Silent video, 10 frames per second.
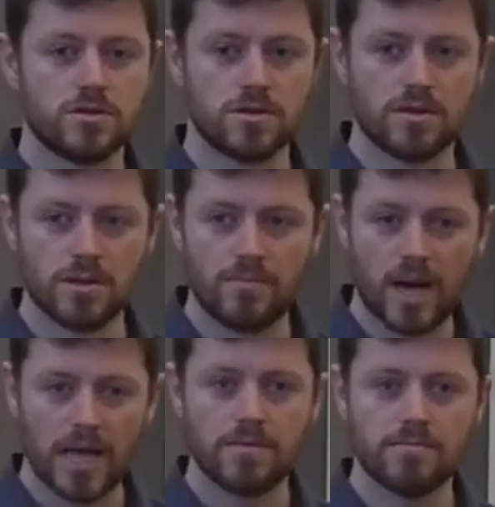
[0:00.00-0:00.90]
that the
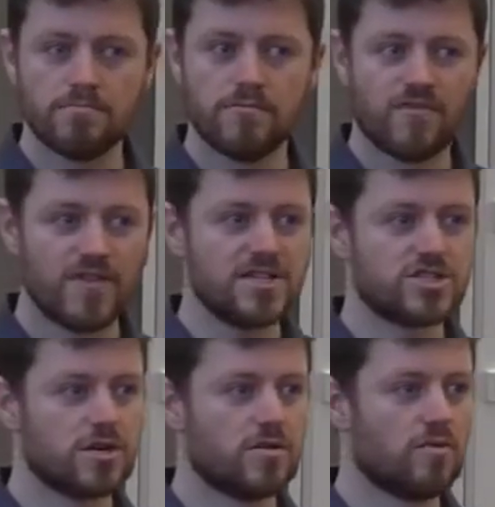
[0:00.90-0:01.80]
main
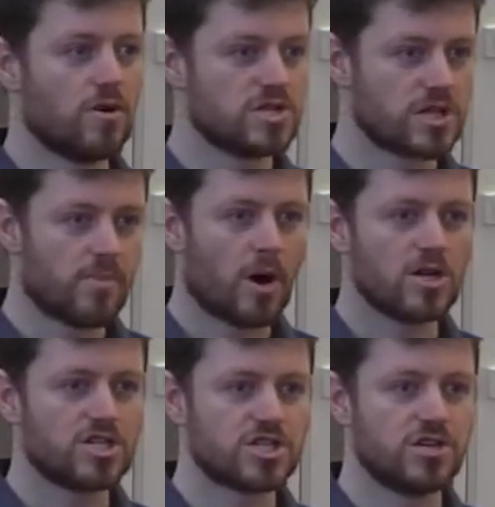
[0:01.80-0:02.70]
feature was the
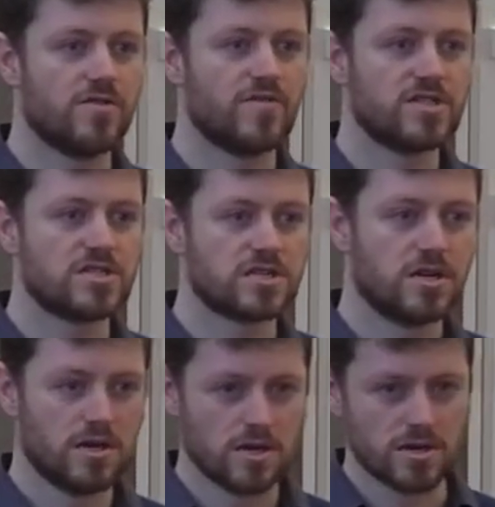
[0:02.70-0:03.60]
polished surface.
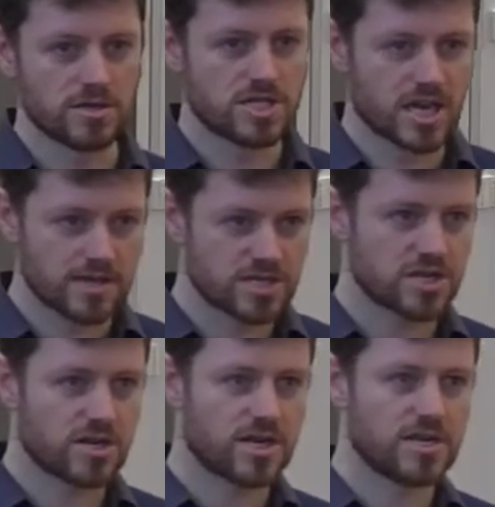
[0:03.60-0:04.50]
You could say the
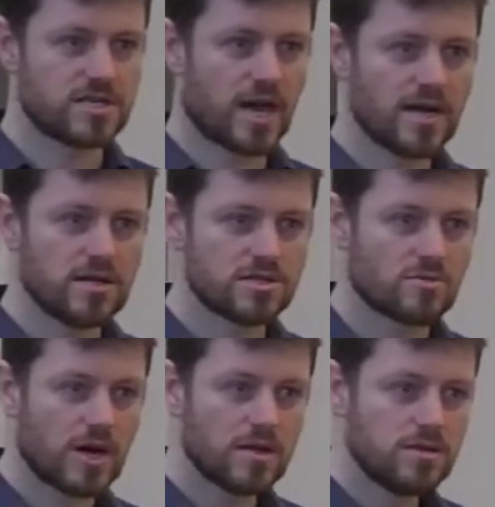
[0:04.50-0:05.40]
circular dial as
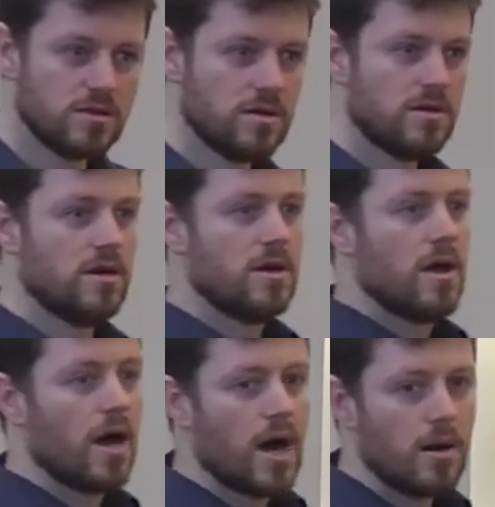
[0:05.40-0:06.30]
well,
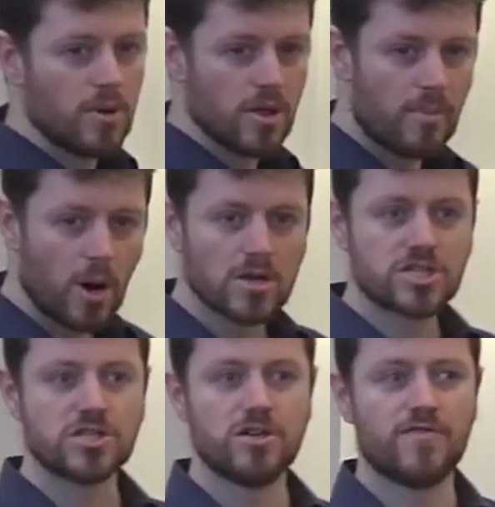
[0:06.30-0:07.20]
but the
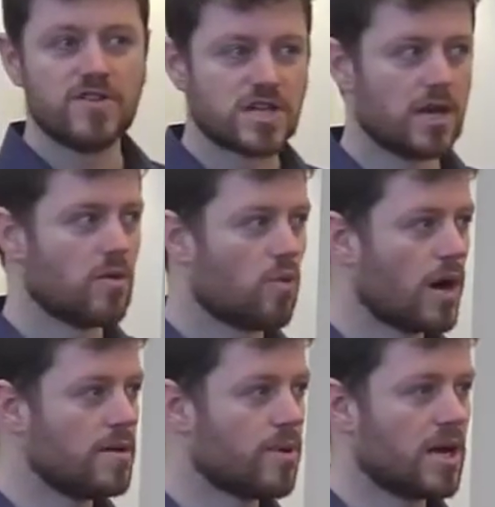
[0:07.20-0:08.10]
polished surface and the
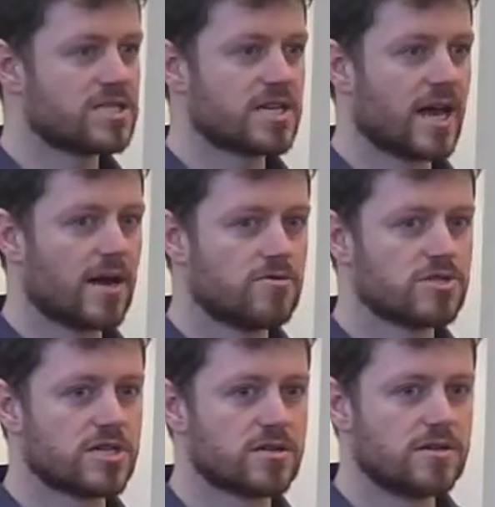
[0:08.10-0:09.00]
white plastic
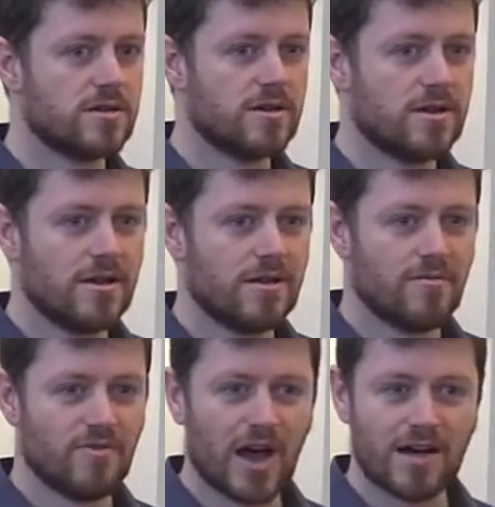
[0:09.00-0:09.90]
housing,
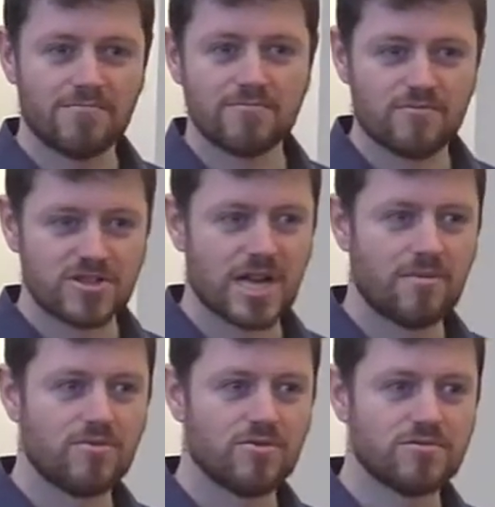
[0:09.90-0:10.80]
that
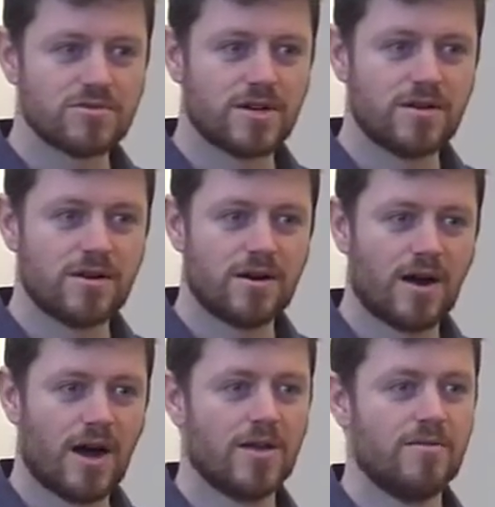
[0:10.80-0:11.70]
resembled
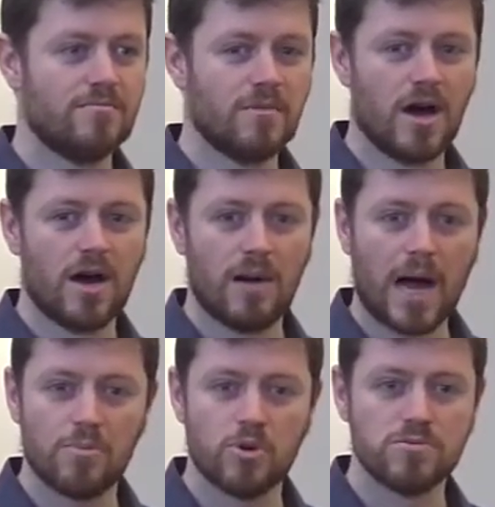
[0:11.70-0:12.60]

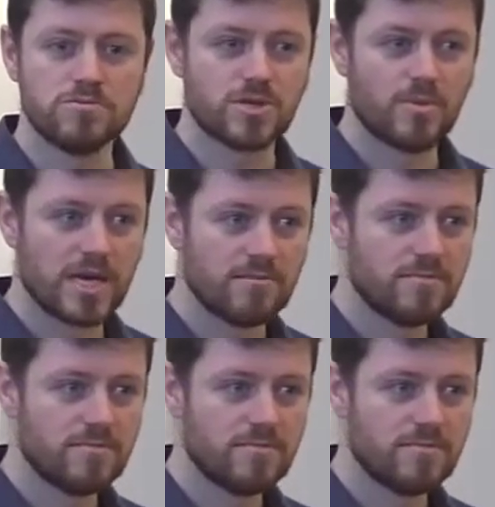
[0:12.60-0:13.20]
Apple to me.